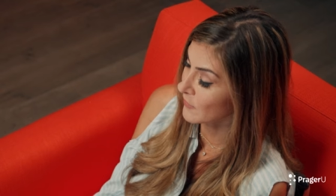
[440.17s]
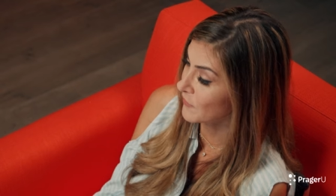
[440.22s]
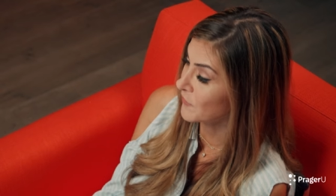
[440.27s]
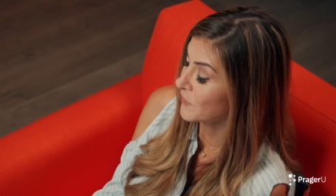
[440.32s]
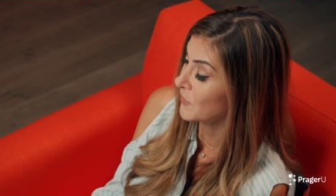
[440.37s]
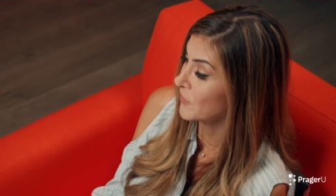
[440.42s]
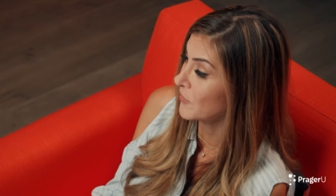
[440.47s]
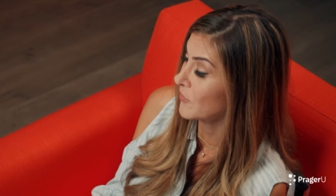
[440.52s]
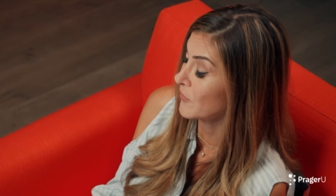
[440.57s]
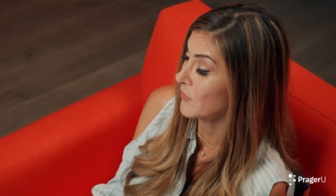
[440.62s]
a
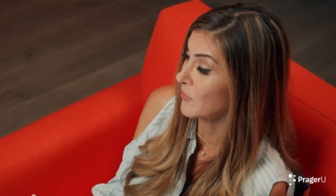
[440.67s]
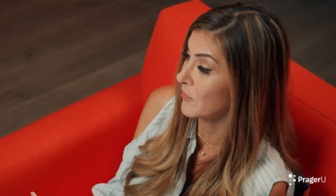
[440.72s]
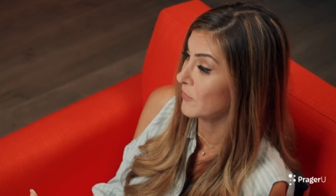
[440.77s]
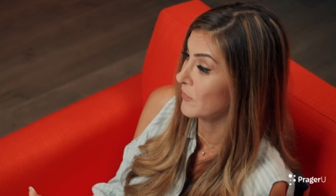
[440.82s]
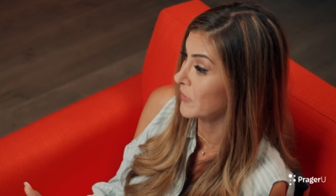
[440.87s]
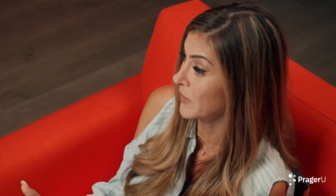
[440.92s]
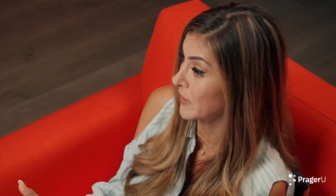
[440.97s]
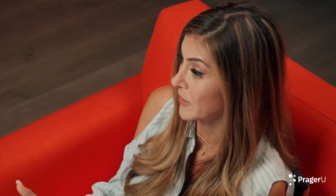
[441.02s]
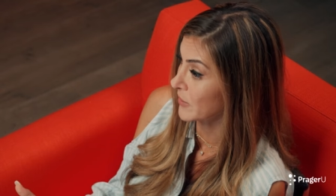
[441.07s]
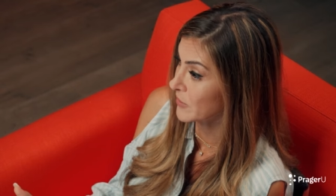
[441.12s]
few
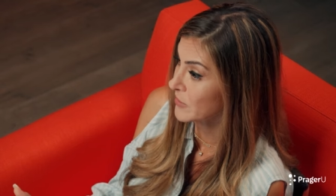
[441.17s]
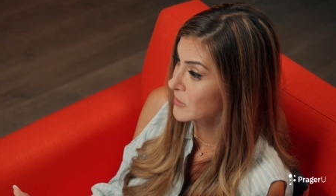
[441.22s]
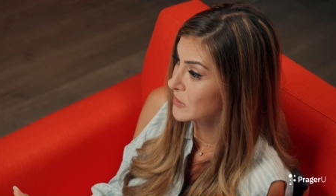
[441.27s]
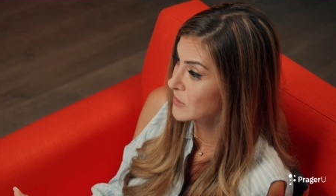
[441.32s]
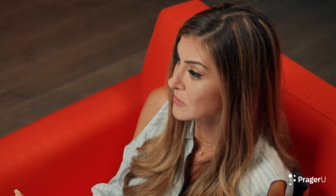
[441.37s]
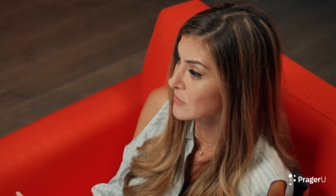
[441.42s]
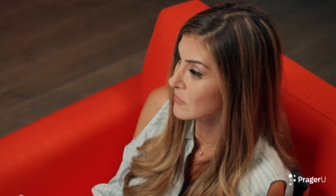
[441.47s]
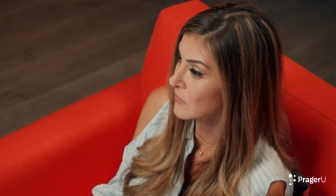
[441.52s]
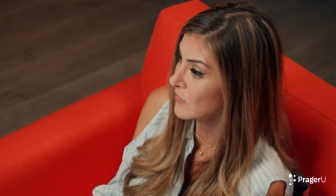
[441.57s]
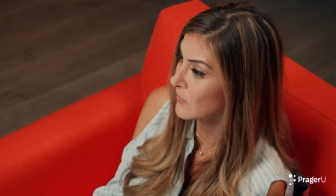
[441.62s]

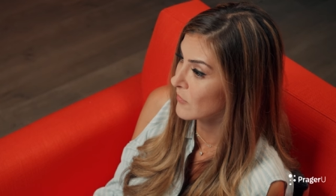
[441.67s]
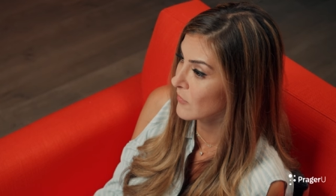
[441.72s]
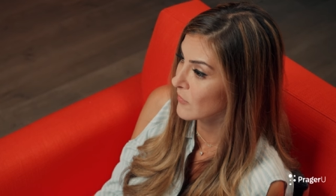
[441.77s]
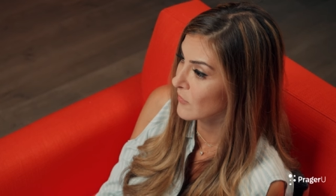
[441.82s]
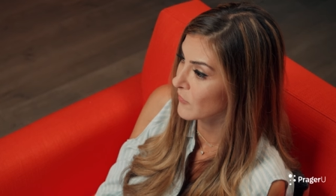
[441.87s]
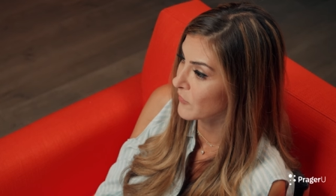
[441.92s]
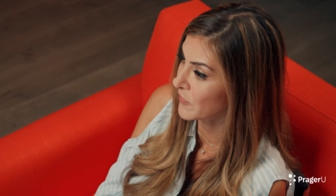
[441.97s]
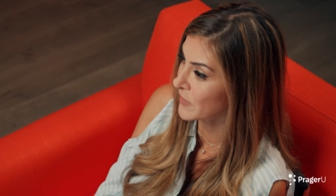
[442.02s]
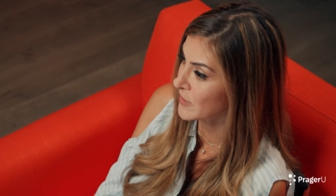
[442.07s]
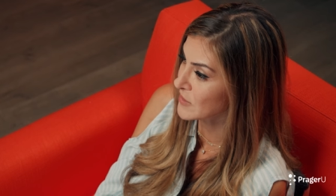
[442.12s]
years,
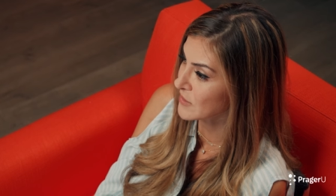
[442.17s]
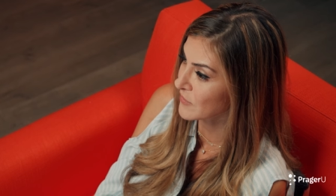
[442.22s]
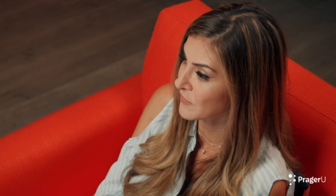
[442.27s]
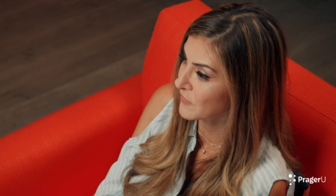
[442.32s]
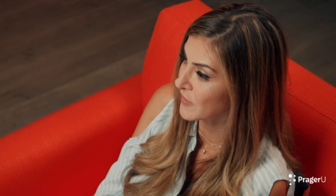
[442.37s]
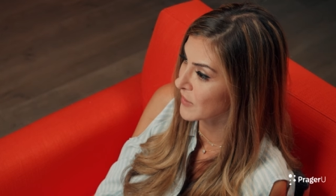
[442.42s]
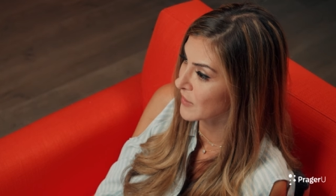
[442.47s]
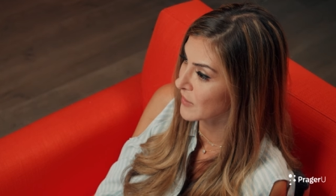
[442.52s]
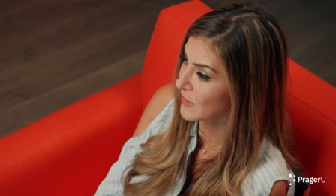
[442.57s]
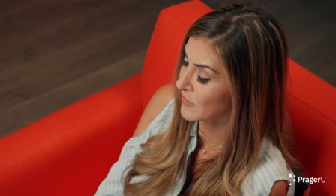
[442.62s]

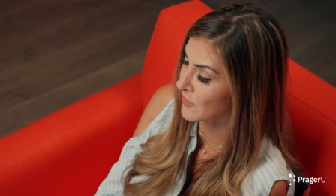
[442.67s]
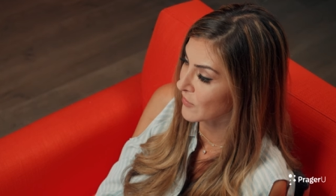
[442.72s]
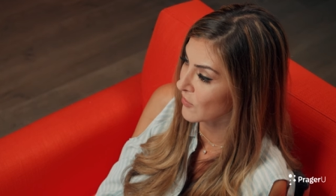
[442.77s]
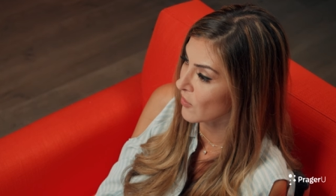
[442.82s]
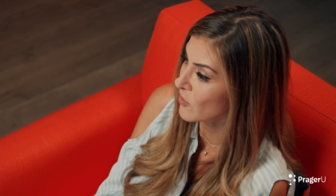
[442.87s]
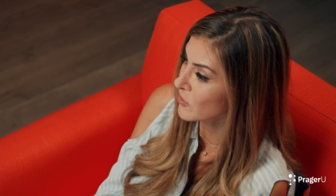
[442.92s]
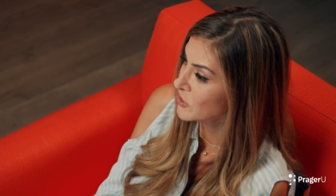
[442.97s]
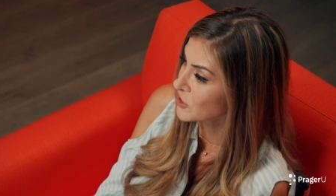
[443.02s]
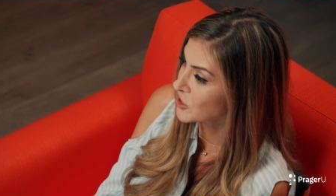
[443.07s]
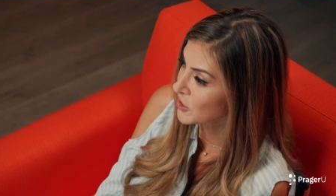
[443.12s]
vis-a-vis the
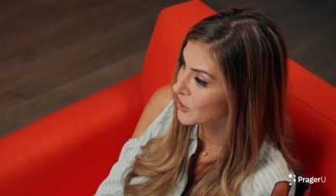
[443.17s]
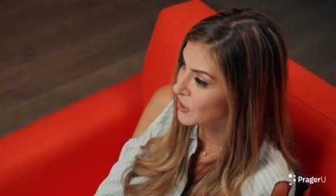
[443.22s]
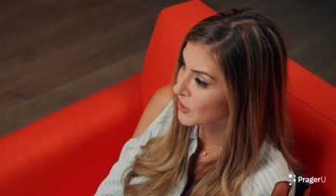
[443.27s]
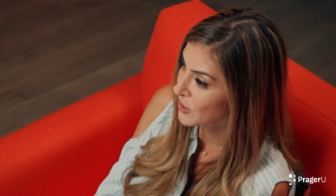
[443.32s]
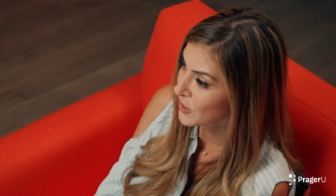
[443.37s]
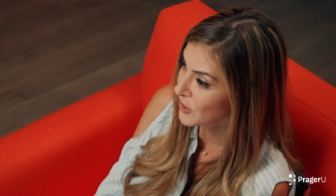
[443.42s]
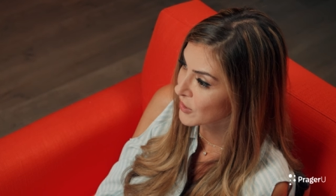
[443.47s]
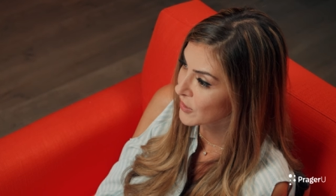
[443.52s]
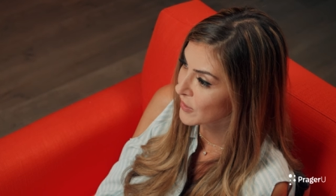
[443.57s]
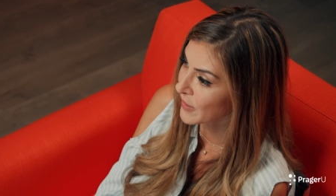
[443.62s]
culture